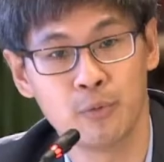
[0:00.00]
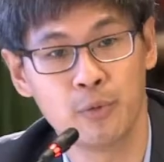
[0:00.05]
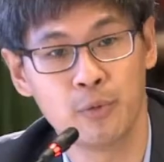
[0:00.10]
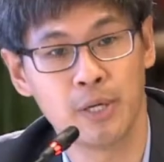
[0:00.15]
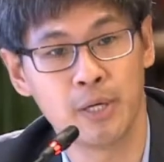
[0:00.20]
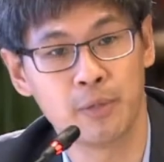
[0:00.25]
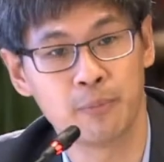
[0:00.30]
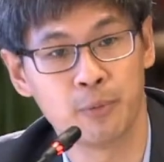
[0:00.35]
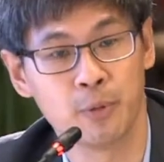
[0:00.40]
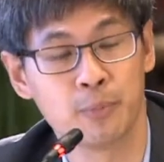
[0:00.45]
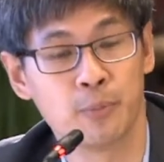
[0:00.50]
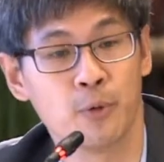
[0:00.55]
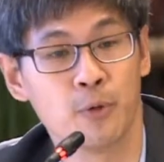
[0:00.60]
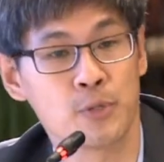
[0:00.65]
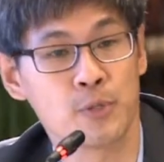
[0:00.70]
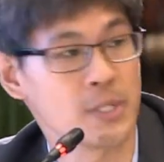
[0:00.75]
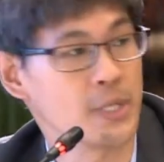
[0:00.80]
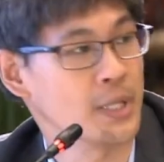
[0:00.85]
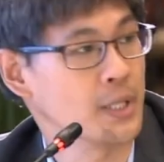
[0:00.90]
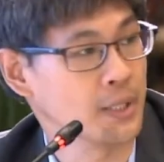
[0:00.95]
we are
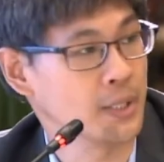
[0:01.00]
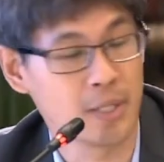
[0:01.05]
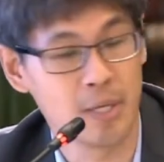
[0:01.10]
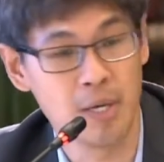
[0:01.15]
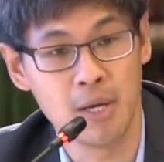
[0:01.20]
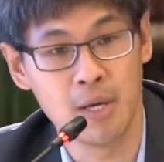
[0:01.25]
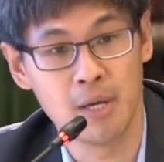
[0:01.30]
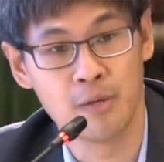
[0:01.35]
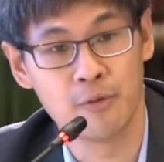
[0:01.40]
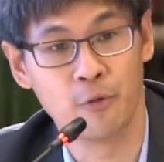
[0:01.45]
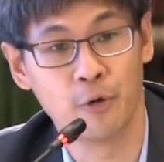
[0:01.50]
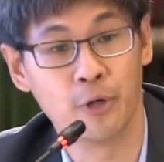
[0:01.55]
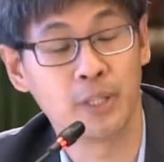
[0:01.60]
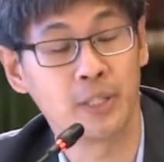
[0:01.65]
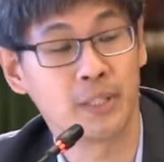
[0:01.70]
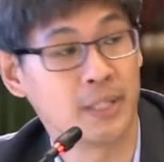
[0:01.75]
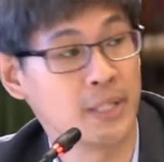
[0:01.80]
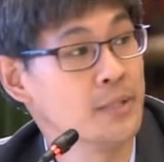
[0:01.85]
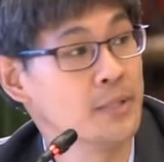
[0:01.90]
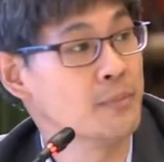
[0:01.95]
proposing
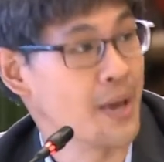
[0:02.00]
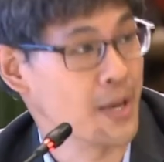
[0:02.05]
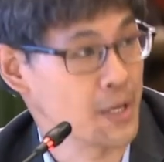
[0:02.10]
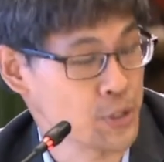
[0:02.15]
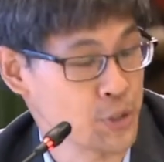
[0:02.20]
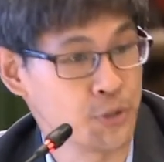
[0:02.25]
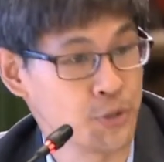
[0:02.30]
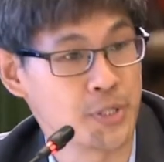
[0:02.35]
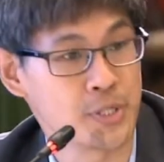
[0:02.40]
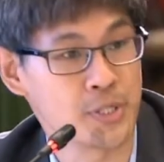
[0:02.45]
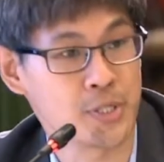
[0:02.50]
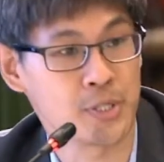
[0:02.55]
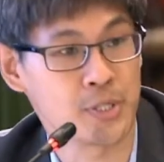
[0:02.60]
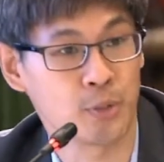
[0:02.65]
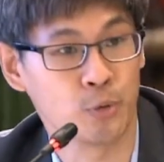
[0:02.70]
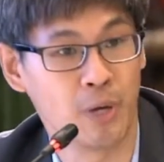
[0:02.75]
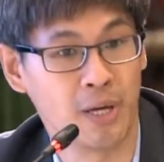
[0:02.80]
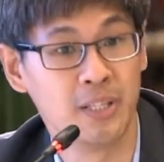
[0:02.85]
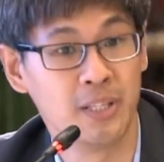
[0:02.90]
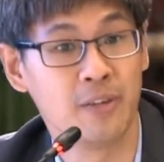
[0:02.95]
14 measures
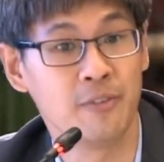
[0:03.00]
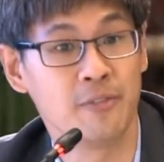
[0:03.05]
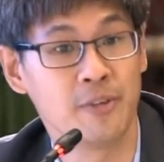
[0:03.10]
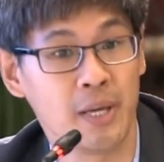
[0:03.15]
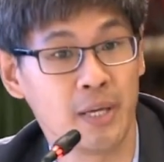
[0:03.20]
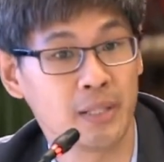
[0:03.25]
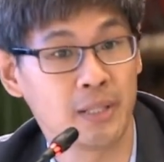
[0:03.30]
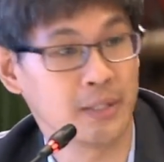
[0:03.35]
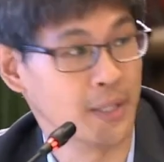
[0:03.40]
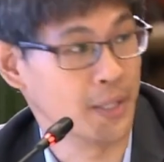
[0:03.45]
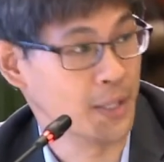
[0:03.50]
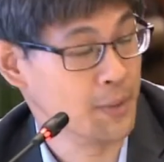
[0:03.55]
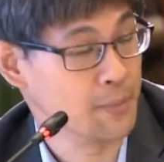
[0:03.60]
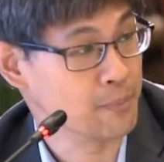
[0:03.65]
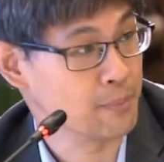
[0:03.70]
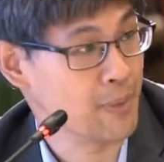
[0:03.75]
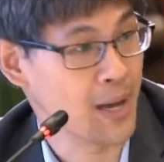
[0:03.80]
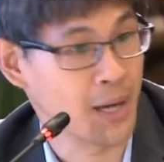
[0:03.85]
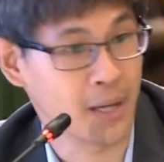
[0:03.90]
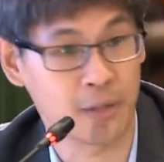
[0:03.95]
to alleviate the
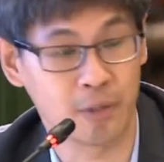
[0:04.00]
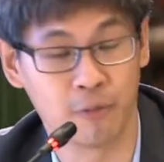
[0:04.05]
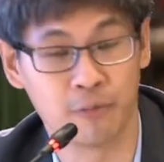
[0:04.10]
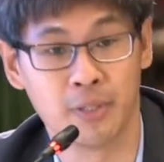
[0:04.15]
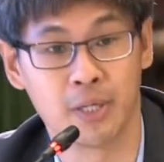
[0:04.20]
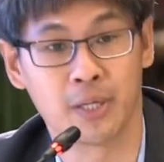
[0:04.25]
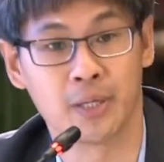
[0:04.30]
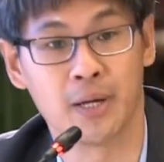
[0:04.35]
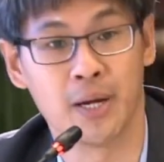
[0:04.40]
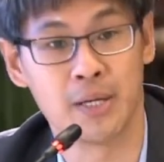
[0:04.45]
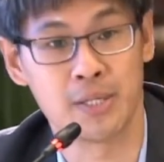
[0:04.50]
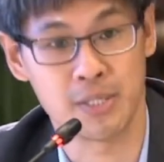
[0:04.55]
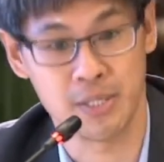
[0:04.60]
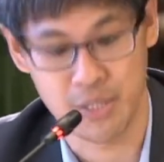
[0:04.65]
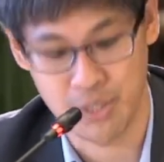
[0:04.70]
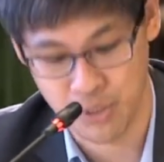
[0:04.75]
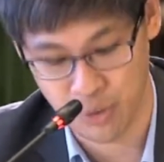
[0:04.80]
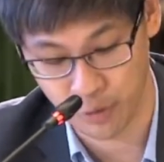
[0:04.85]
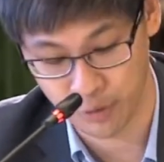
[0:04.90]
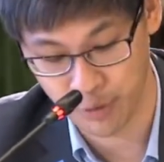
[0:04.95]
impact of the
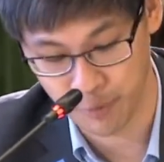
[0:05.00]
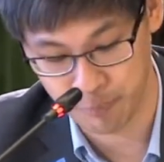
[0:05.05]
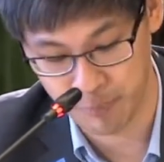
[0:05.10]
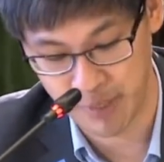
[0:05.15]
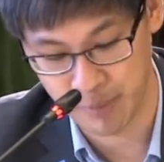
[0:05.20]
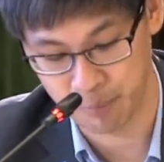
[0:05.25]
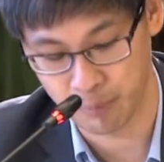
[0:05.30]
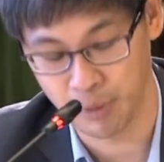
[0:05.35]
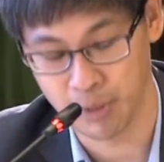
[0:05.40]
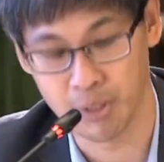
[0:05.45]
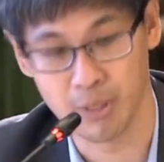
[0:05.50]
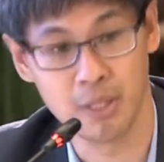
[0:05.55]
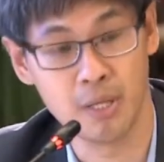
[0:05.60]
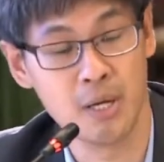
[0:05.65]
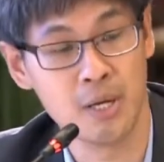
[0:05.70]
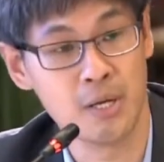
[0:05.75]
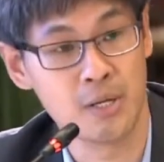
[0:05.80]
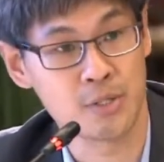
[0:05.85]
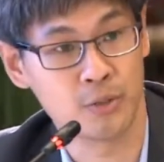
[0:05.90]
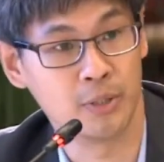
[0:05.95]
crisis on the people.
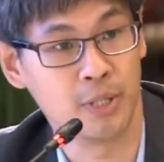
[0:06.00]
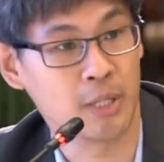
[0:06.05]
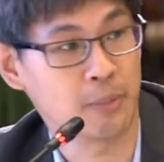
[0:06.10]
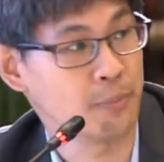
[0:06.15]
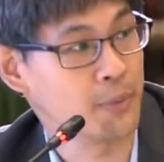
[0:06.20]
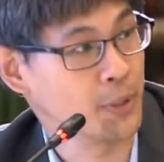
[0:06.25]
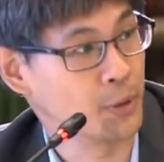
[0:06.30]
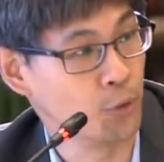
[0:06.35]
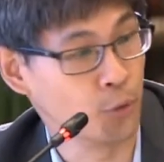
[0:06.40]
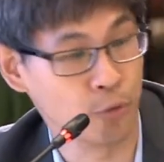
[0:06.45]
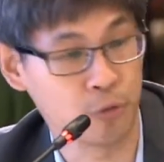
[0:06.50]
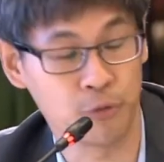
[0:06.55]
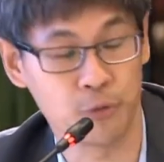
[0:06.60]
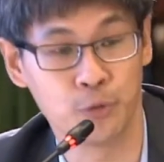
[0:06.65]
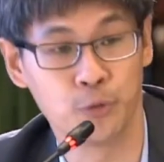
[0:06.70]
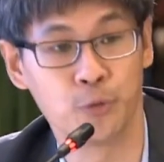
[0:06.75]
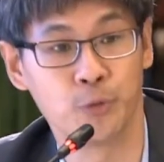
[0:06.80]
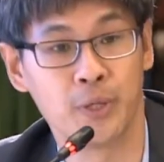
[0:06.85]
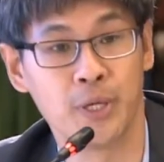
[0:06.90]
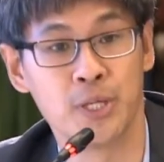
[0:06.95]
So let me go
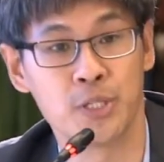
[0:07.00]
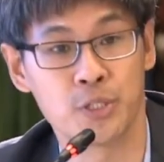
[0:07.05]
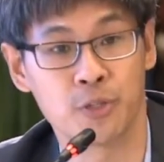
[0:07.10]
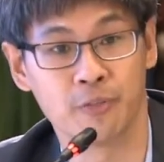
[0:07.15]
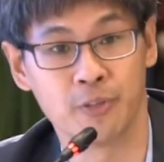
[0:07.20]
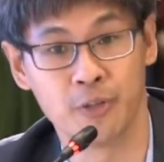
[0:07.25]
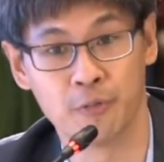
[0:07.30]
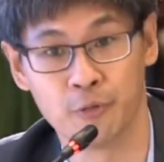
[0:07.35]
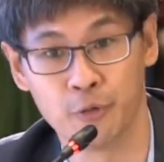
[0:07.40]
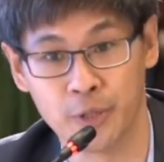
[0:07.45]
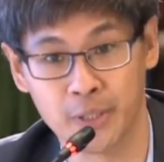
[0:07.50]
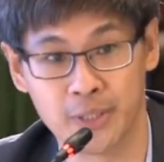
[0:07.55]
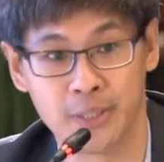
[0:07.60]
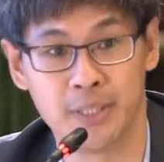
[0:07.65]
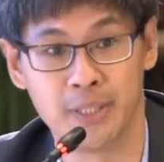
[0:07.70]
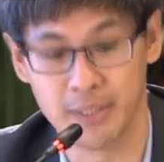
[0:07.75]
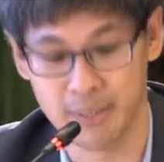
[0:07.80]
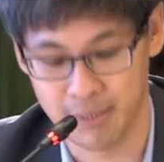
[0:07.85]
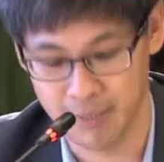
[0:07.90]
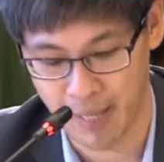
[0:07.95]
through each of the
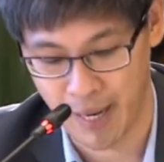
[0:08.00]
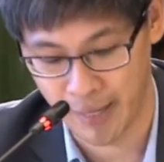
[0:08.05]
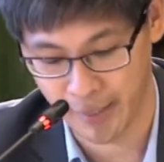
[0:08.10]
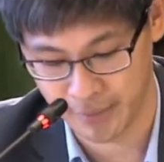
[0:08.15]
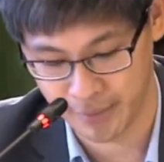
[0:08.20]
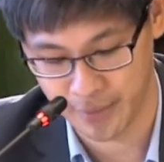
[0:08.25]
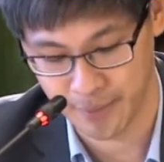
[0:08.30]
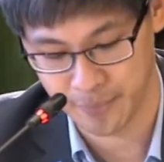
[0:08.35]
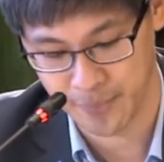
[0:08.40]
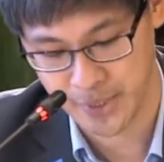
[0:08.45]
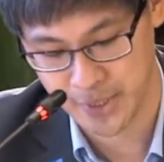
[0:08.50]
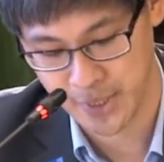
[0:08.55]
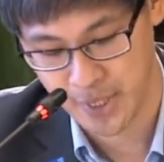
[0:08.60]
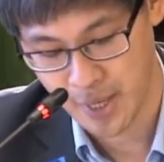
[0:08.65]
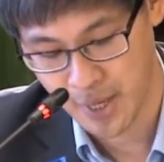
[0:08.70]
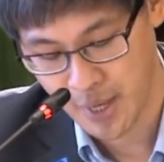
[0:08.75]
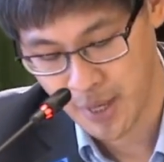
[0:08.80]
14 items.